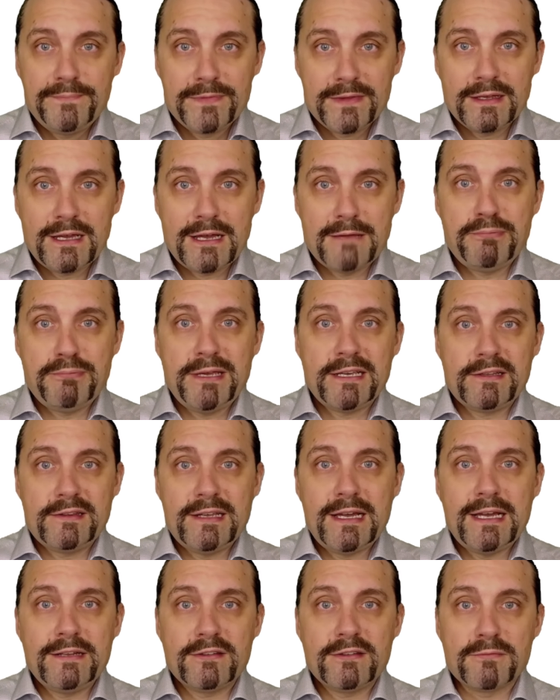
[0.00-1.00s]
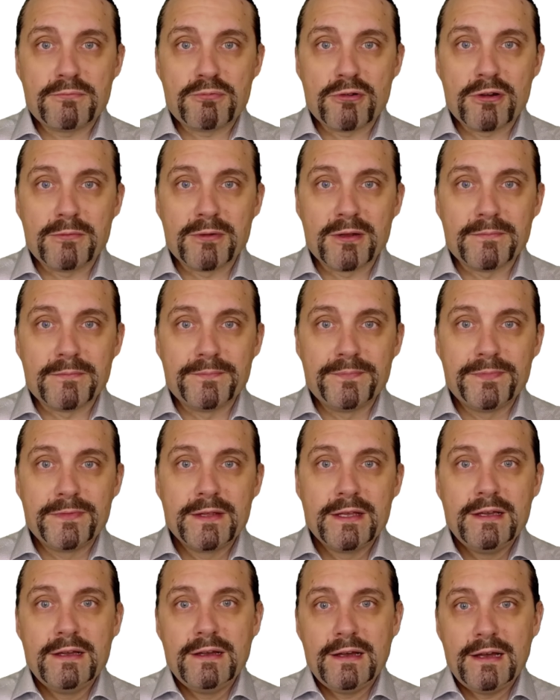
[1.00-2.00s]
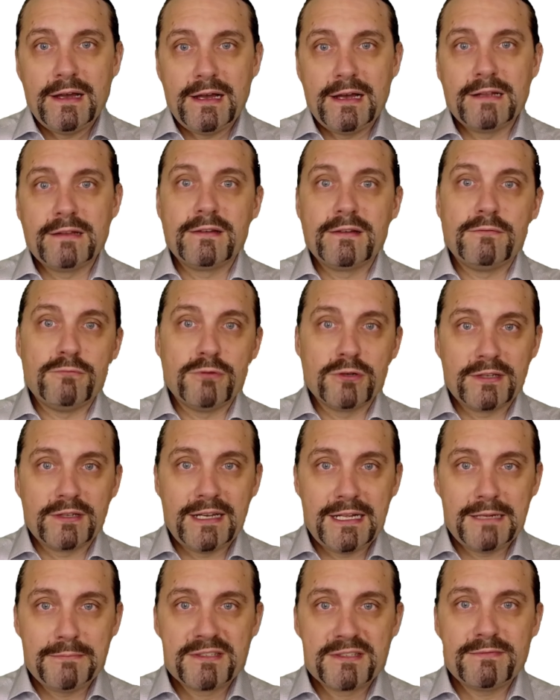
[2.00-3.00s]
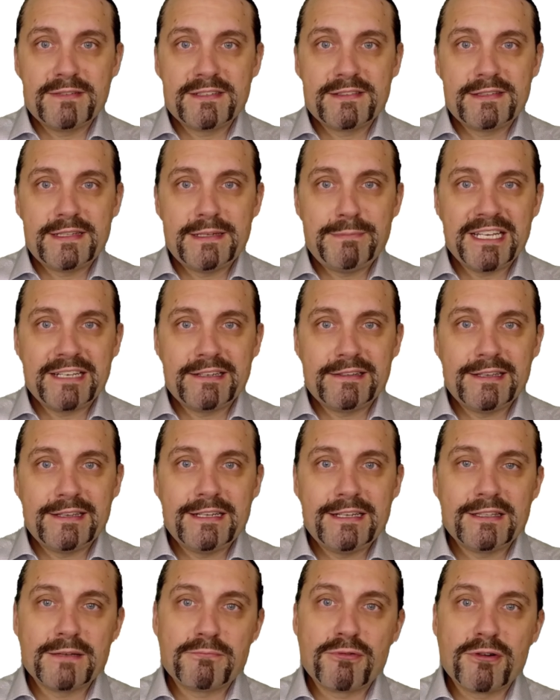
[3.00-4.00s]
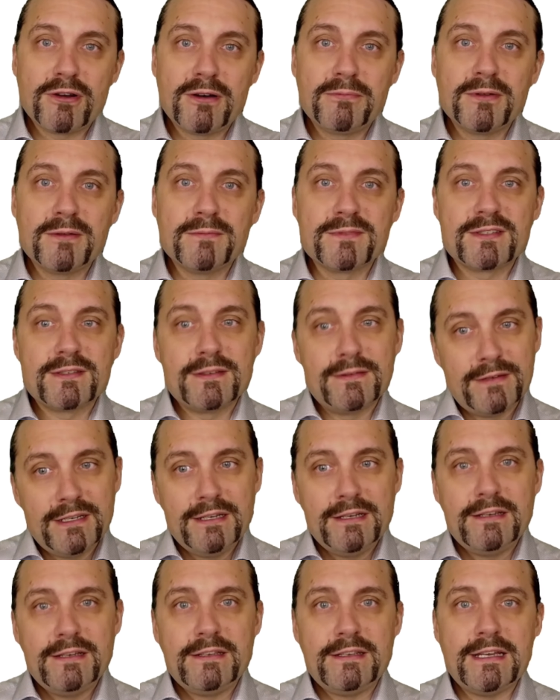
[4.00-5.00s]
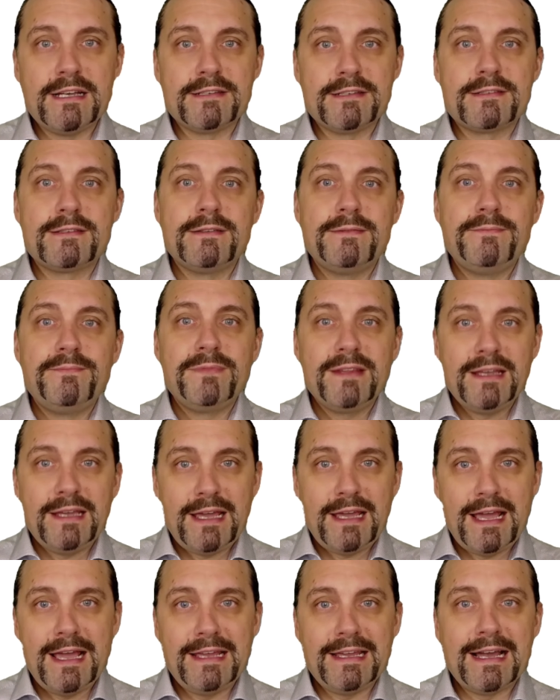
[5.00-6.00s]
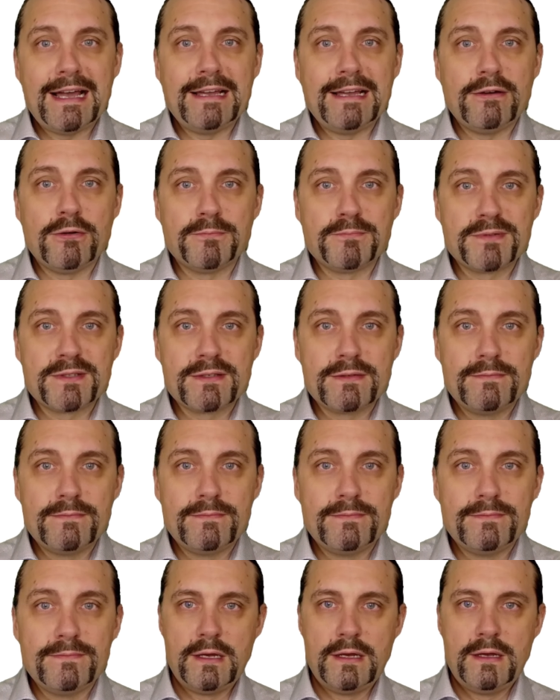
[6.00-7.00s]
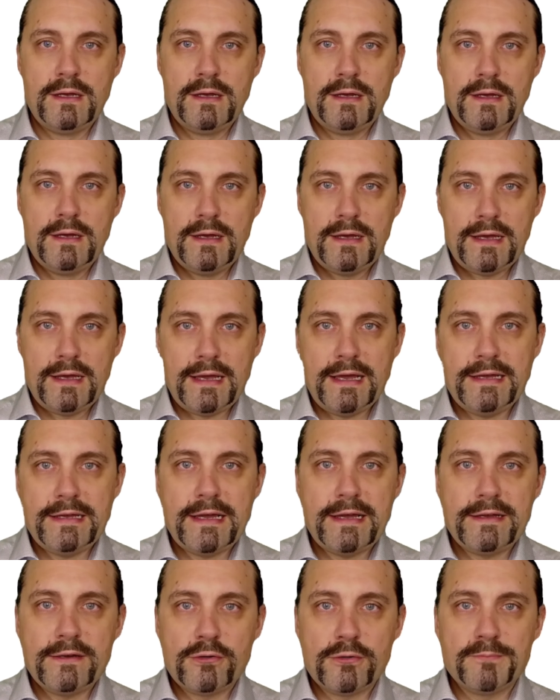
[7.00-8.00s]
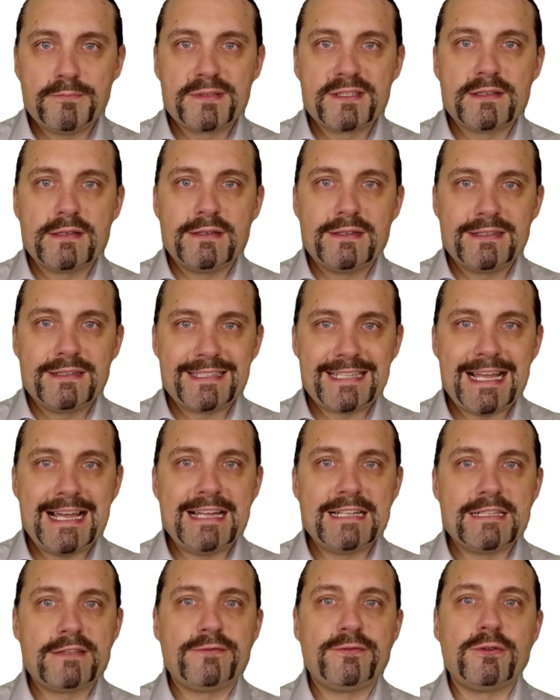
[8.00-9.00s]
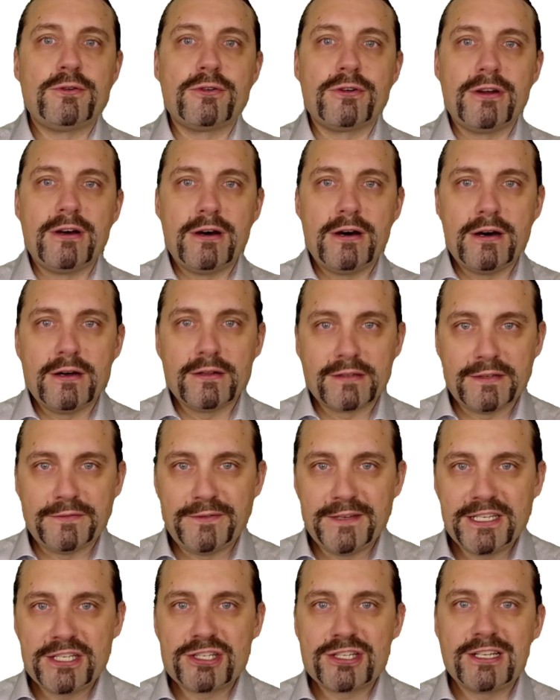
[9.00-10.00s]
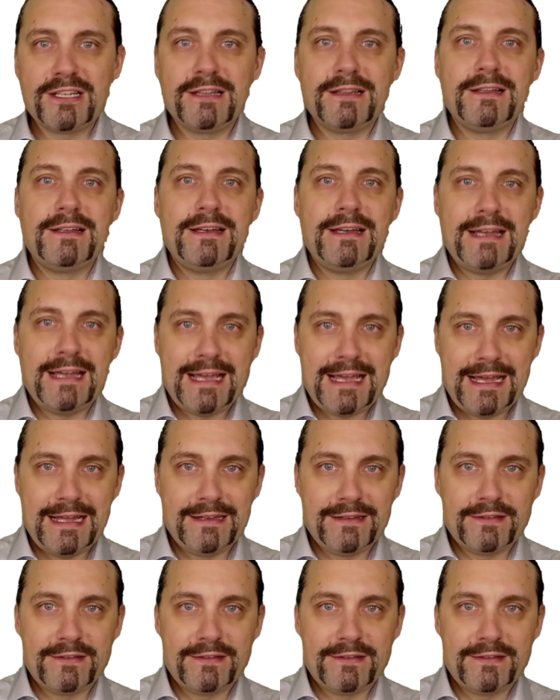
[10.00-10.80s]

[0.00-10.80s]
a big data problem. And what helps with the big data problems? Yes, AIOps. AIOps stands for Artificial and